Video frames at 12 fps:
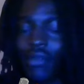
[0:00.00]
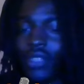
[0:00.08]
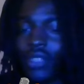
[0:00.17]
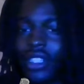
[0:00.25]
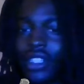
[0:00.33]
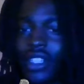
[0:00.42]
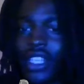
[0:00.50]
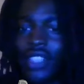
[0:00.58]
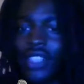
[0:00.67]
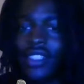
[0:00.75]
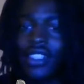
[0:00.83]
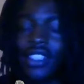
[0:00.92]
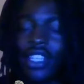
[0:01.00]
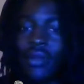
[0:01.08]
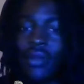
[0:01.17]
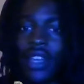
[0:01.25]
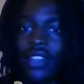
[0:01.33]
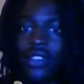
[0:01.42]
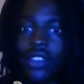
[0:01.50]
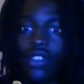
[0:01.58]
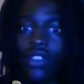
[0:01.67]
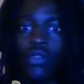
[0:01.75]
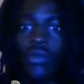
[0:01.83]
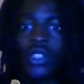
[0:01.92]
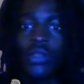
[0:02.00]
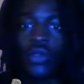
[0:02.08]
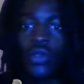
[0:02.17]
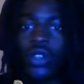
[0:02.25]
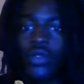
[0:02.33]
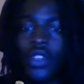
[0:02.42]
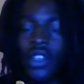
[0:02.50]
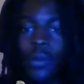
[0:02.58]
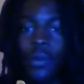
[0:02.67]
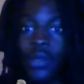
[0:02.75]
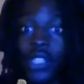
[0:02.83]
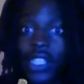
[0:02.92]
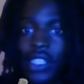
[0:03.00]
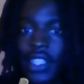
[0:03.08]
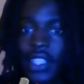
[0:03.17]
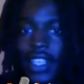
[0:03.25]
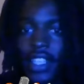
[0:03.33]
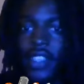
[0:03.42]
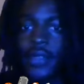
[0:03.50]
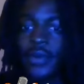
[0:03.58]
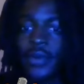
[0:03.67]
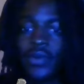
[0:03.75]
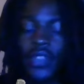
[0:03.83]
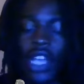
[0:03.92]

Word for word: I mean, the Knicks just seem like so much more of a complete team.